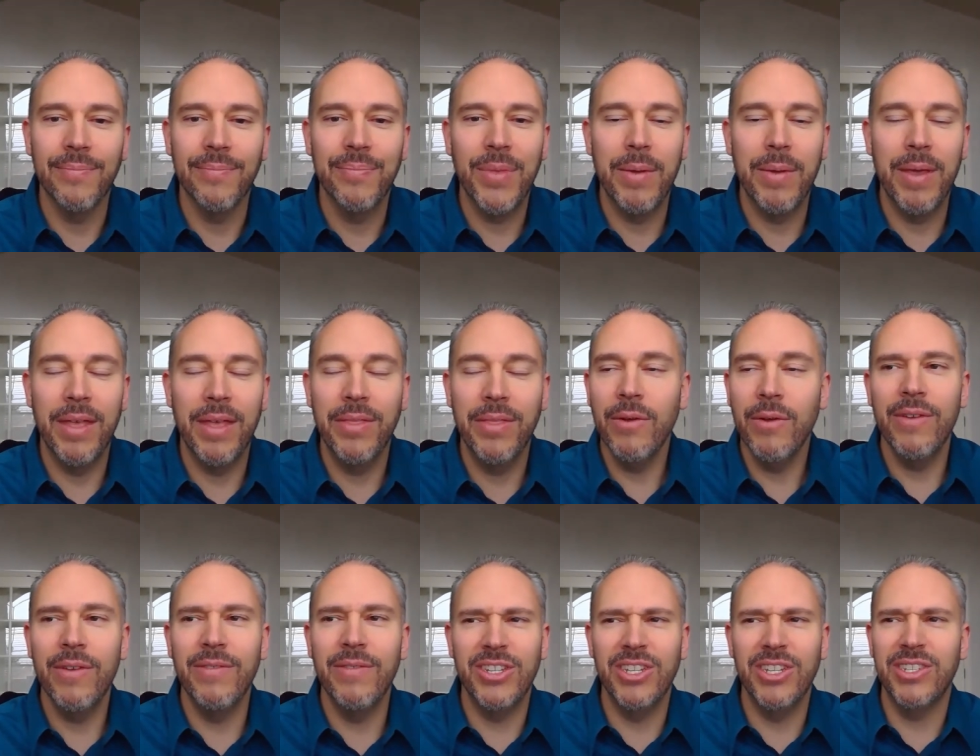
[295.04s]
and, they were
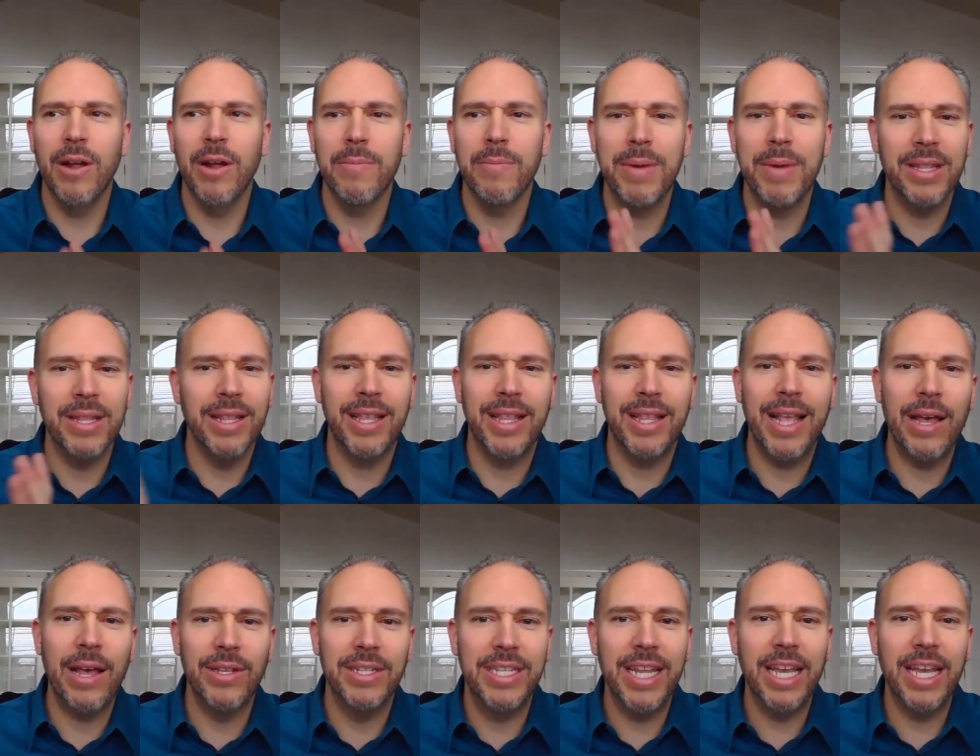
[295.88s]
even just talking about like how
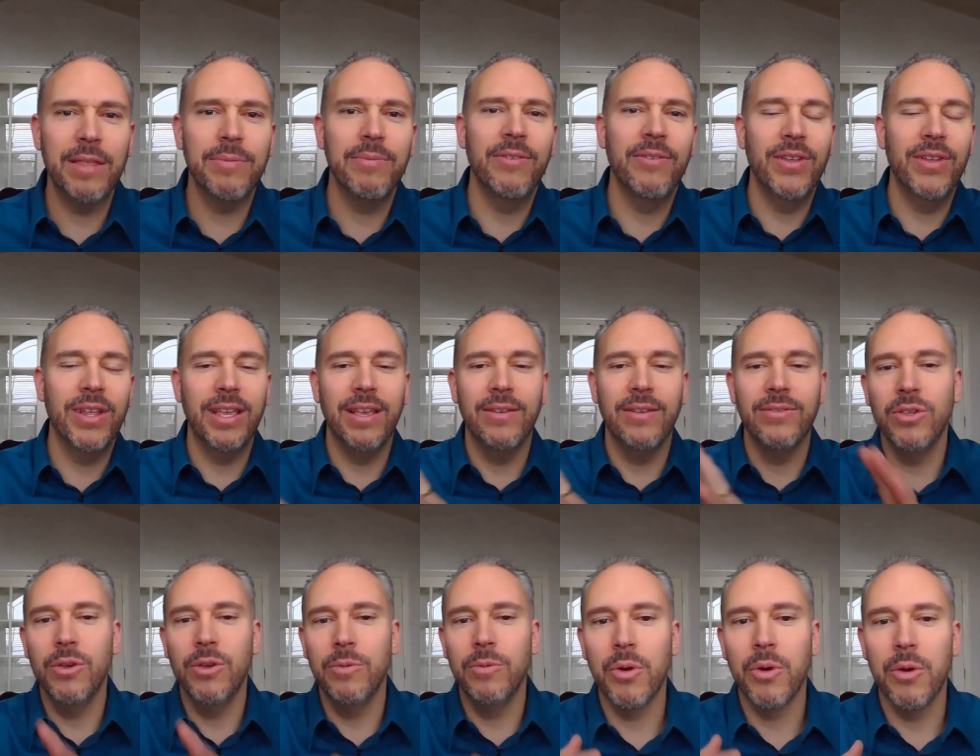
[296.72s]
the death benefit gives
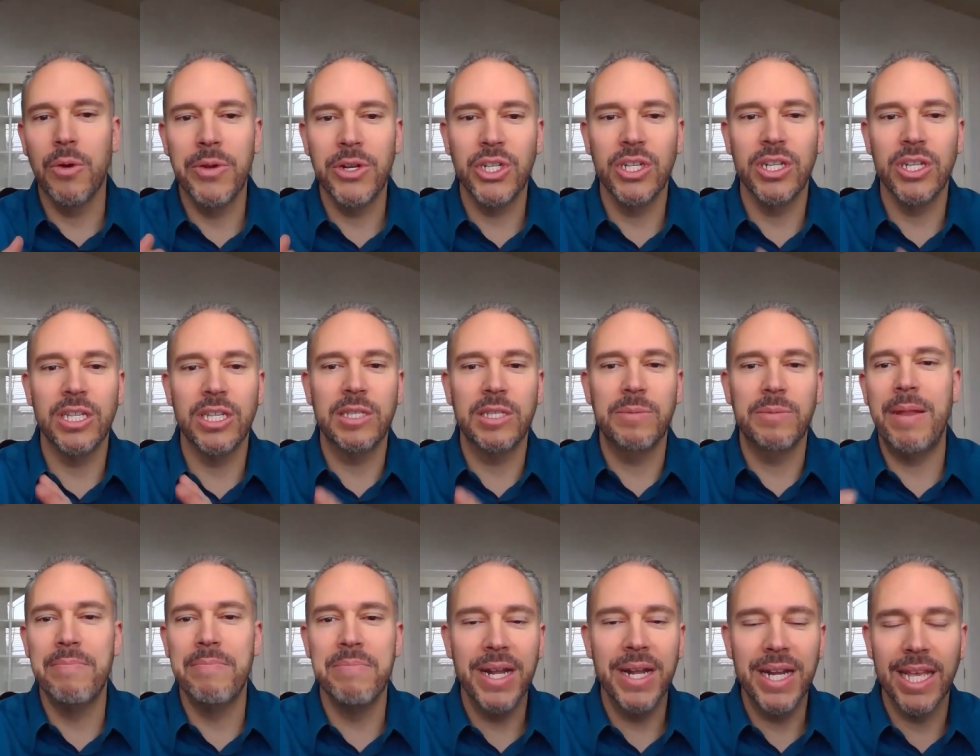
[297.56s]
you permission to
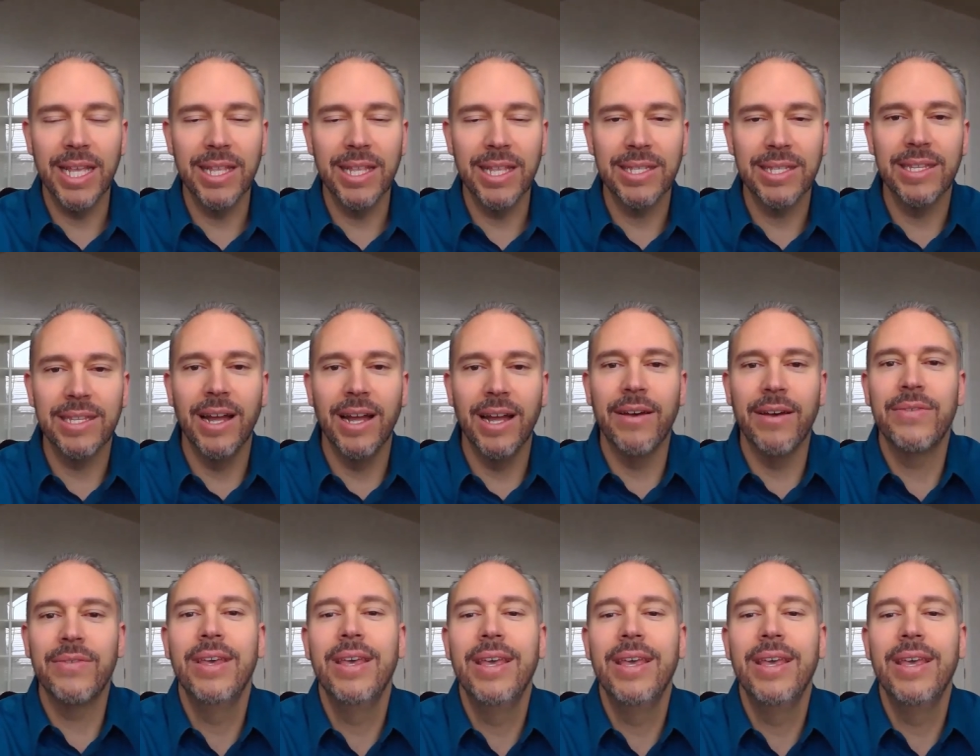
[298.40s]
spend money and stuff.
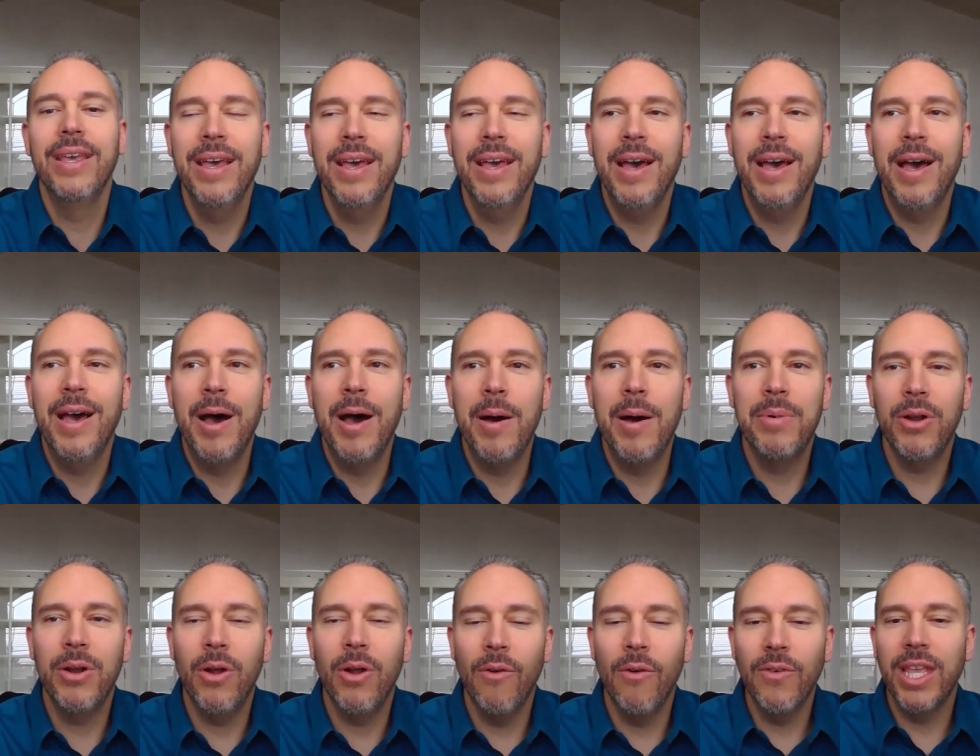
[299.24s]
But
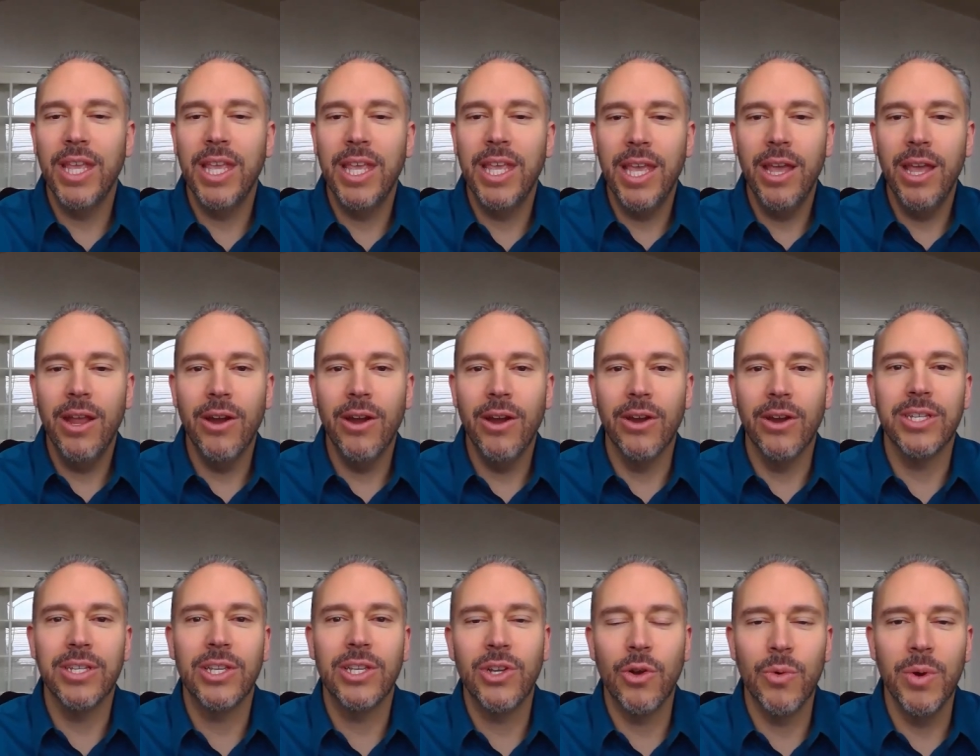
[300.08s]
over the years, I
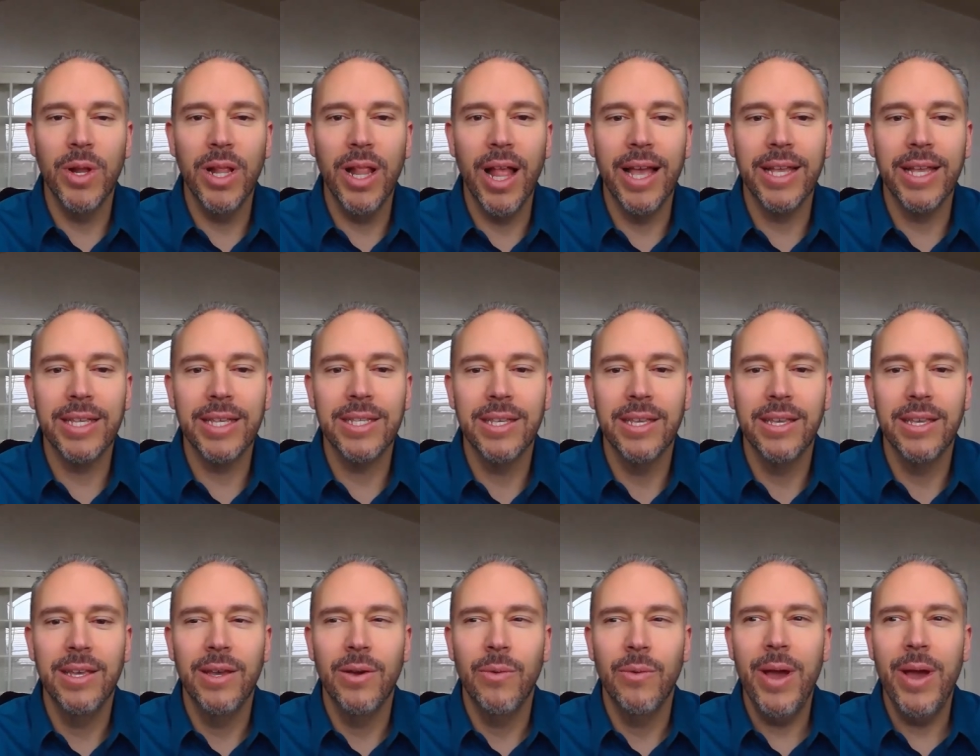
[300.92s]
started to realize,
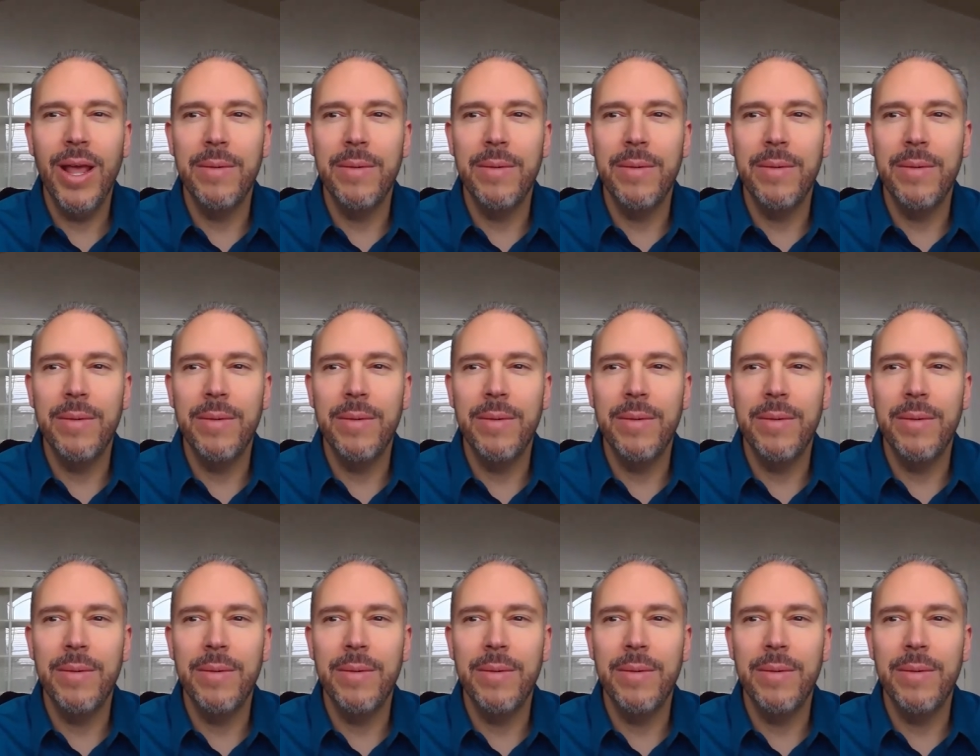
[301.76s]
wait a